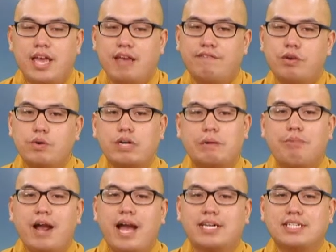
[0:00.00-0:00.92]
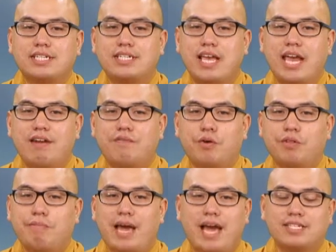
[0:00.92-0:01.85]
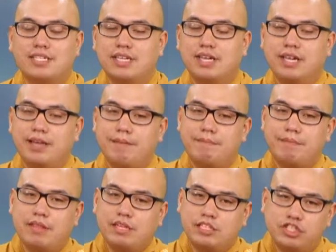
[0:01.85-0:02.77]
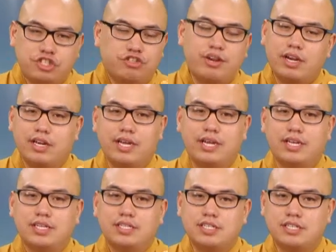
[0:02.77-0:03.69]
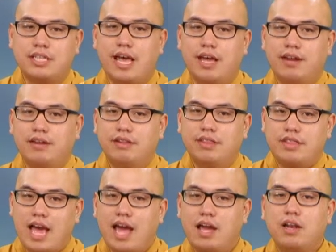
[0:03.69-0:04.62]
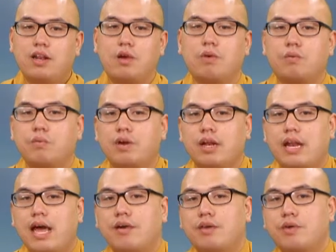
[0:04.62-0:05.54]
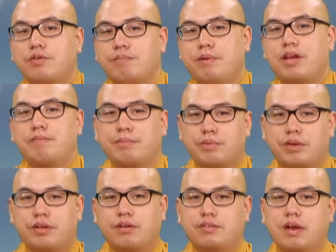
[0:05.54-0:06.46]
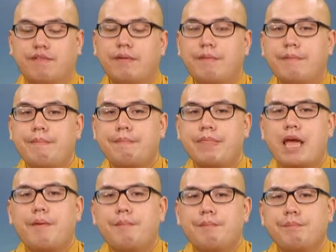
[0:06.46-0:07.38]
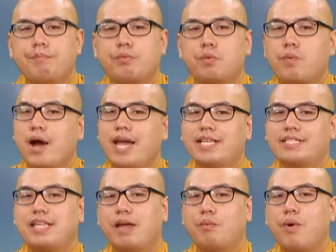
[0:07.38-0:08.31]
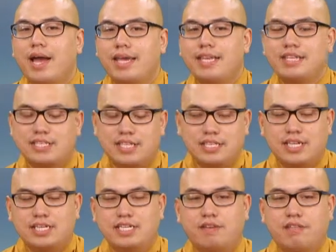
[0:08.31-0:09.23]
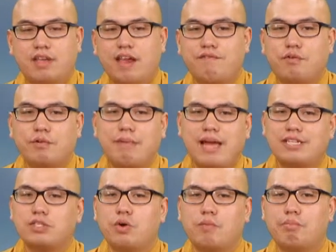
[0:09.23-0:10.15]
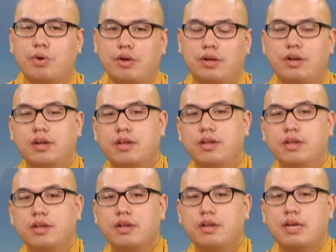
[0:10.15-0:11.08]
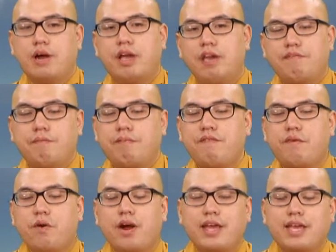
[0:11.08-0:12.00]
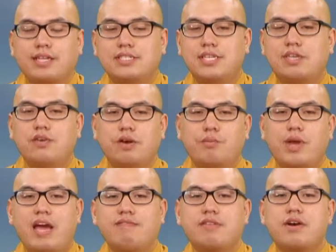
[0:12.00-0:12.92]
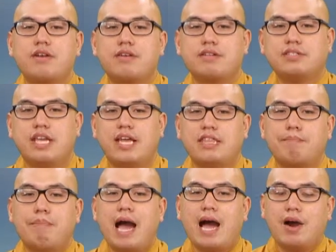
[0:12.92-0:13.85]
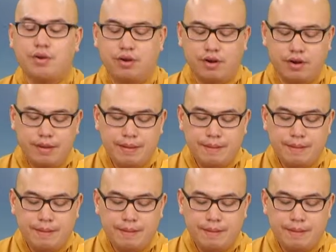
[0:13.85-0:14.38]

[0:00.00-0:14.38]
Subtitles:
if you were to practice the Eightfold Path, strictly just that alone will allow you to become a Buddha yourself. Now, why is that? Why is the teaching of the Eightfold Path so important? Now, before I continue on, we have to understand the power,